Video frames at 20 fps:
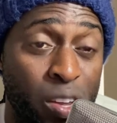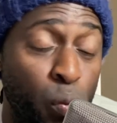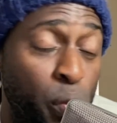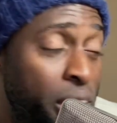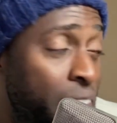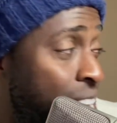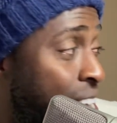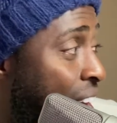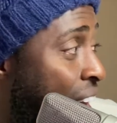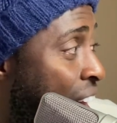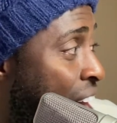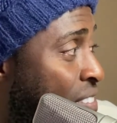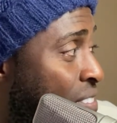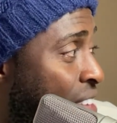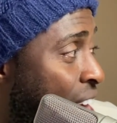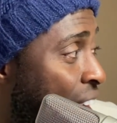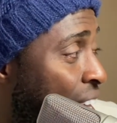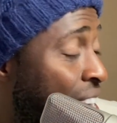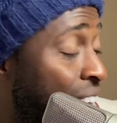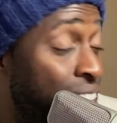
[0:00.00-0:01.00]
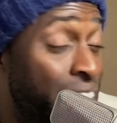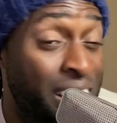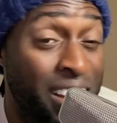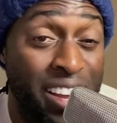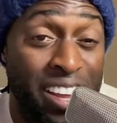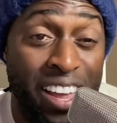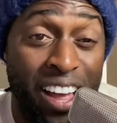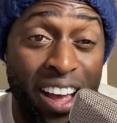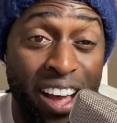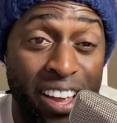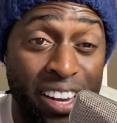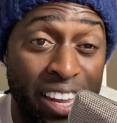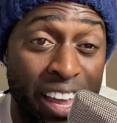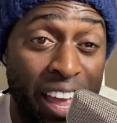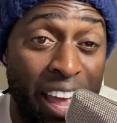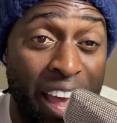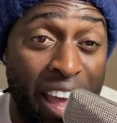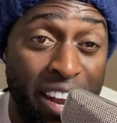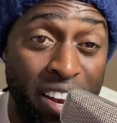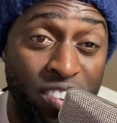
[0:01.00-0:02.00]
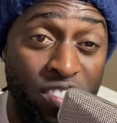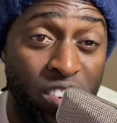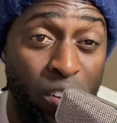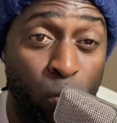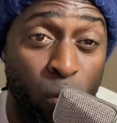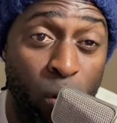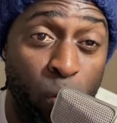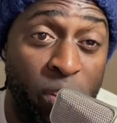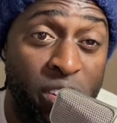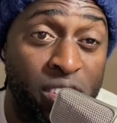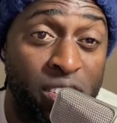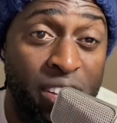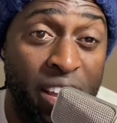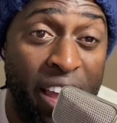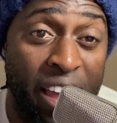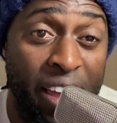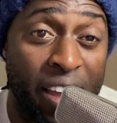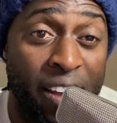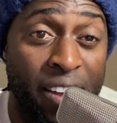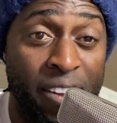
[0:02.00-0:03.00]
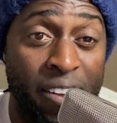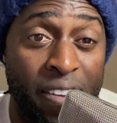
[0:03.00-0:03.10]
We need to have that Kanye energy where we say,